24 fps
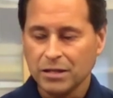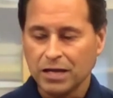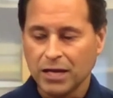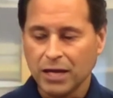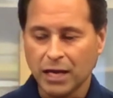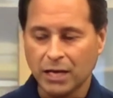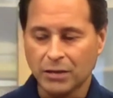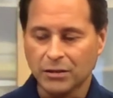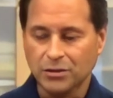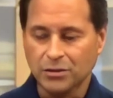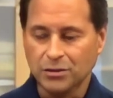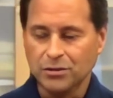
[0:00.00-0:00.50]

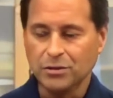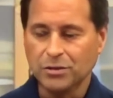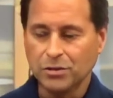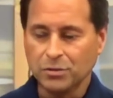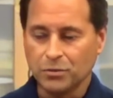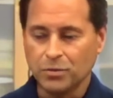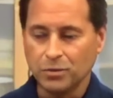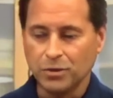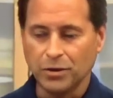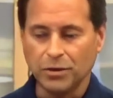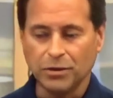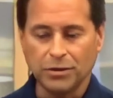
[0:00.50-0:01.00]
And do it
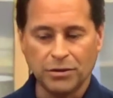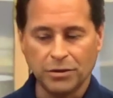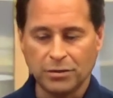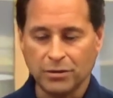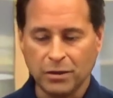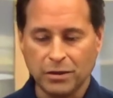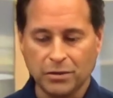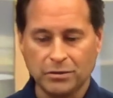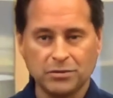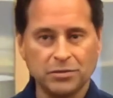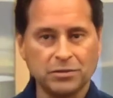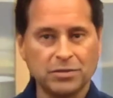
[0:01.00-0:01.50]
with
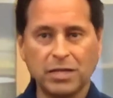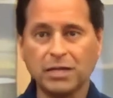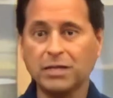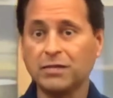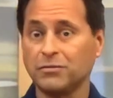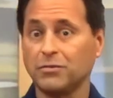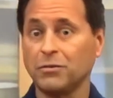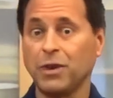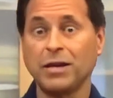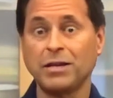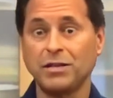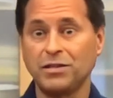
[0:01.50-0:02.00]
a state
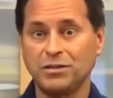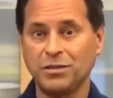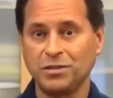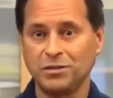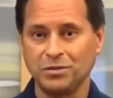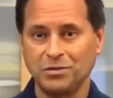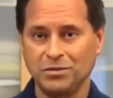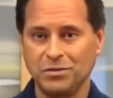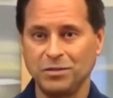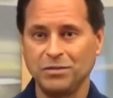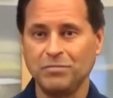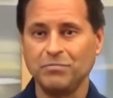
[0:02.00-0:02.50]
of
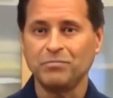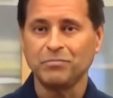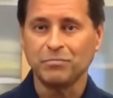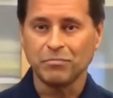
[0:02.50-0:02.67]
gratitude.